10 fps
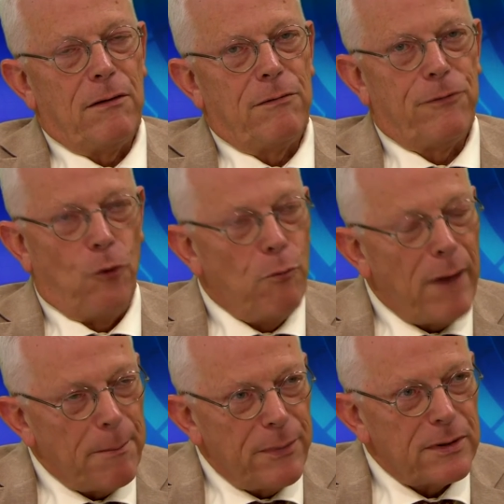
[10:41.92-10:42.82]
full
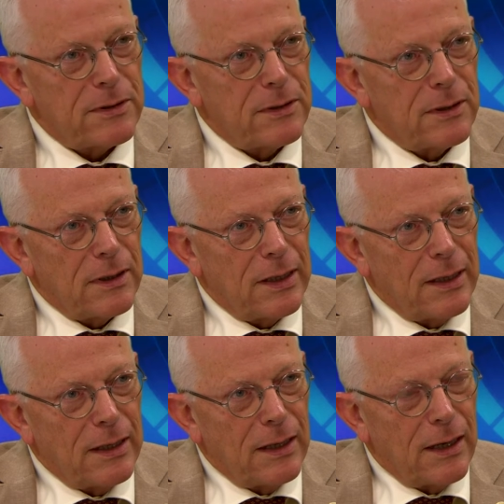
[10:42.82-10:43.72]
members
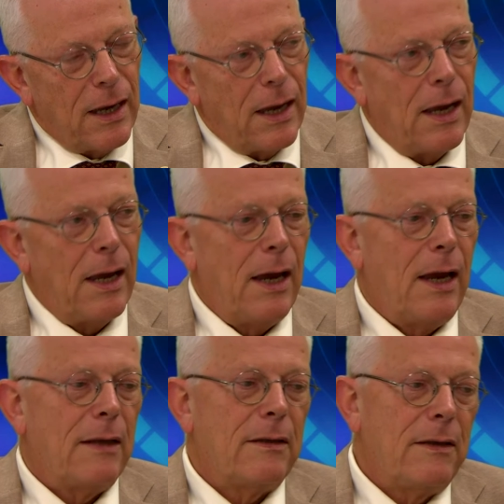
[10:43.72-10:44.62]

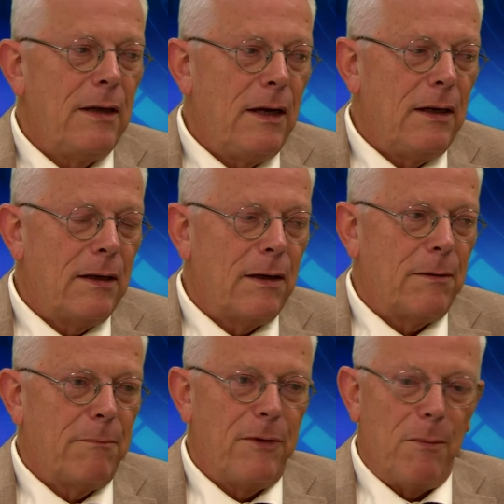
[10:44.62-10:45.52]
and
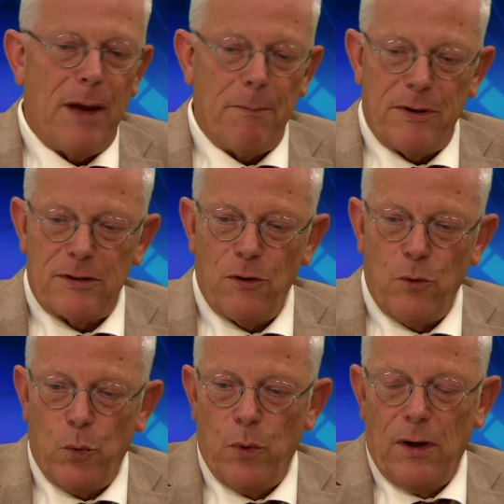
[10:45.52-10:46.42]
the members
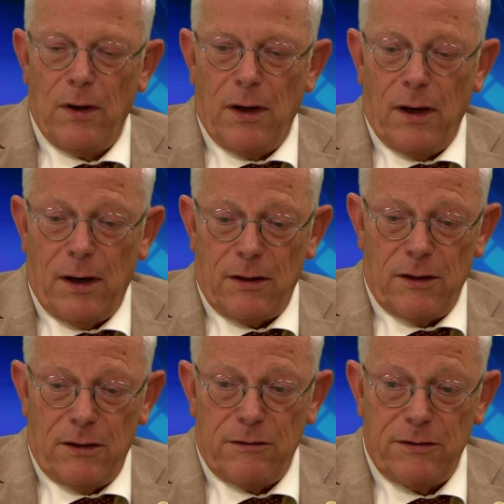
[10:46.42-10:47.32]
who are
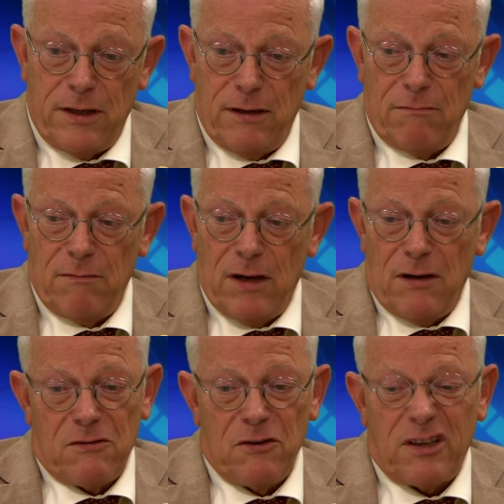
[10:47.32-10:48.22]

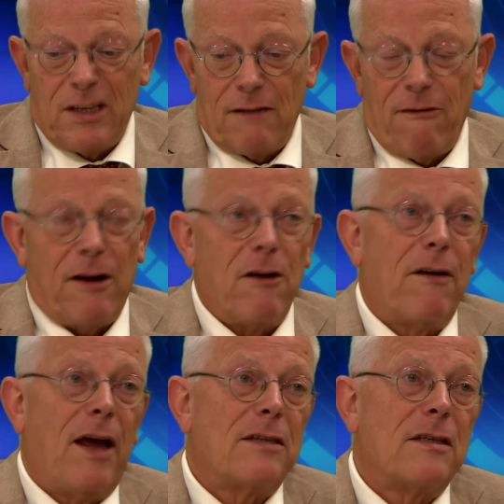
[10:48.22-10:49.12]
not yet
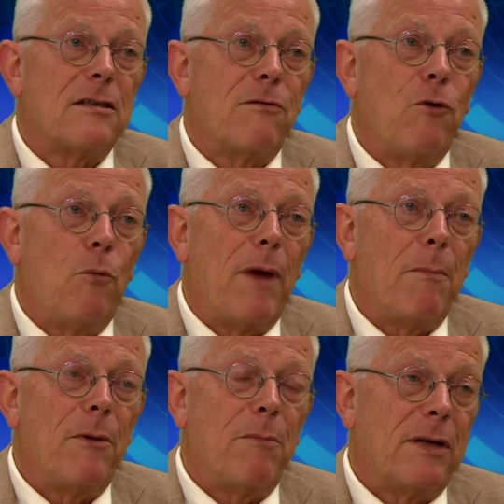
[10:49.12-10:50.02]
recognized as a full
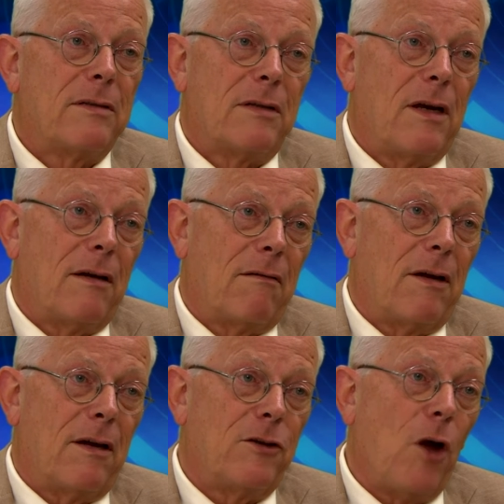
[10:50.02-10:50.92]
member but
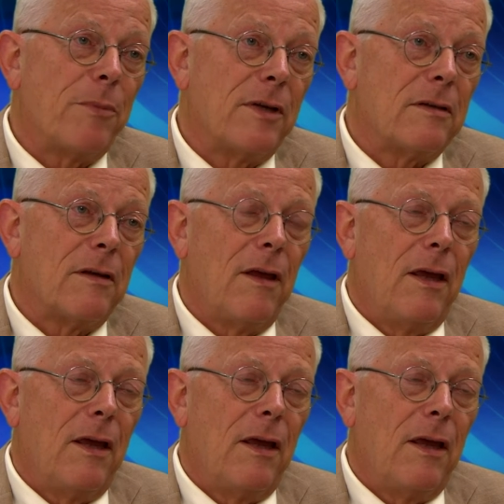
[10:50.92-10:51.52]
are adopted,